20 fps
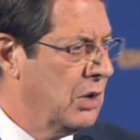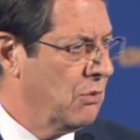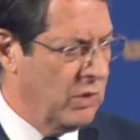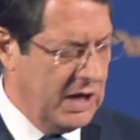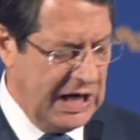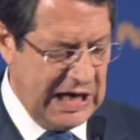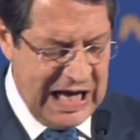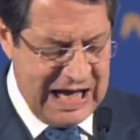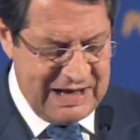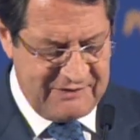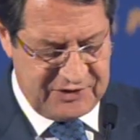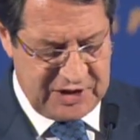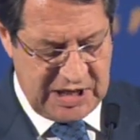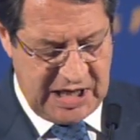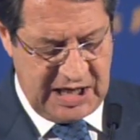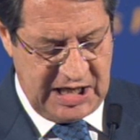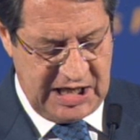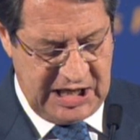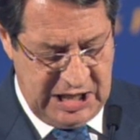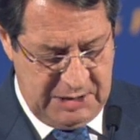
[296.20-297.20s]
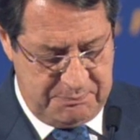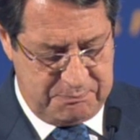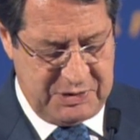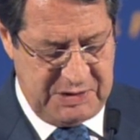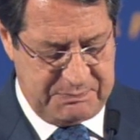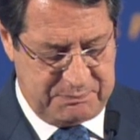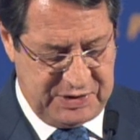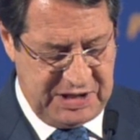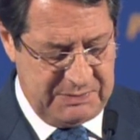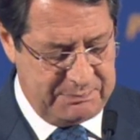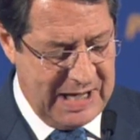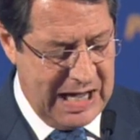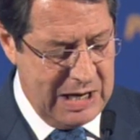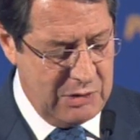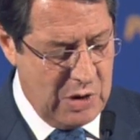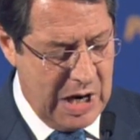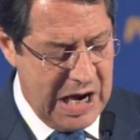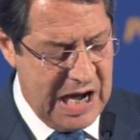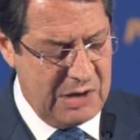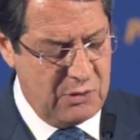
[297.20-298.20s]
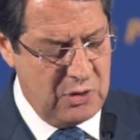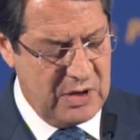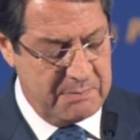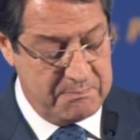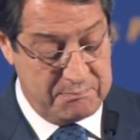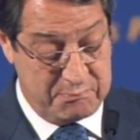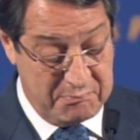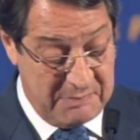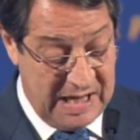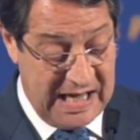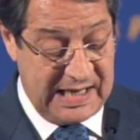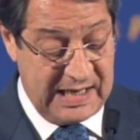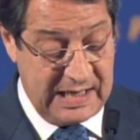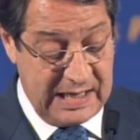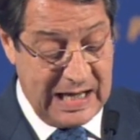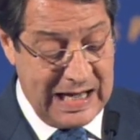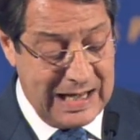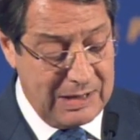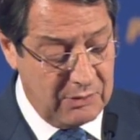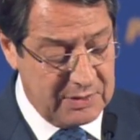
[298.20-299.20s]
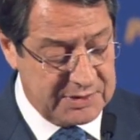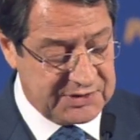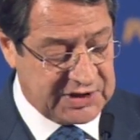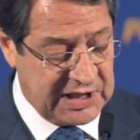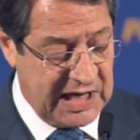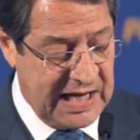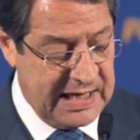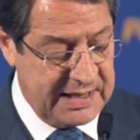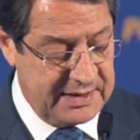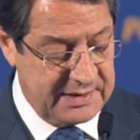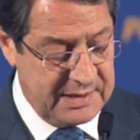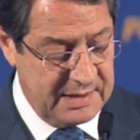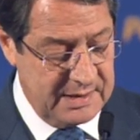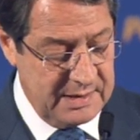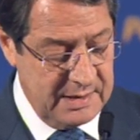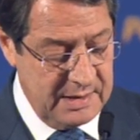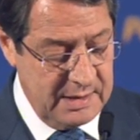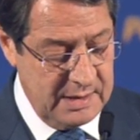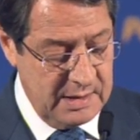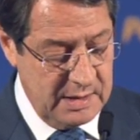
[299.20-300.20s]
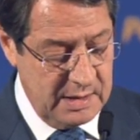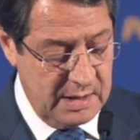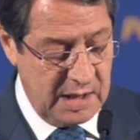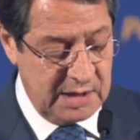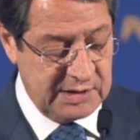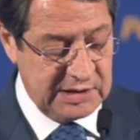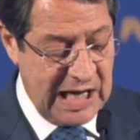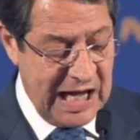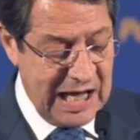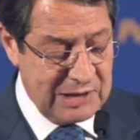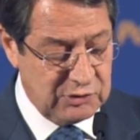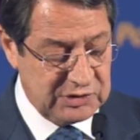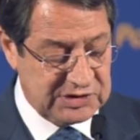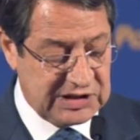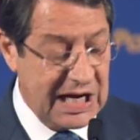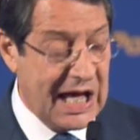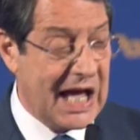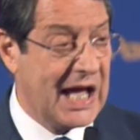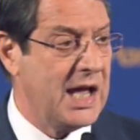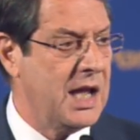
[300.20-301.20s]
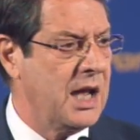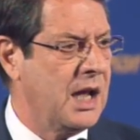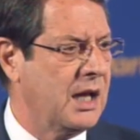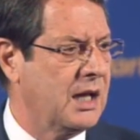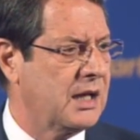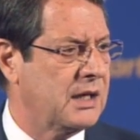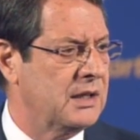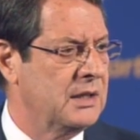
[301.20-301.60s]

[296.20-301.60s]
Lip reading: will have the EPP by our side And I would like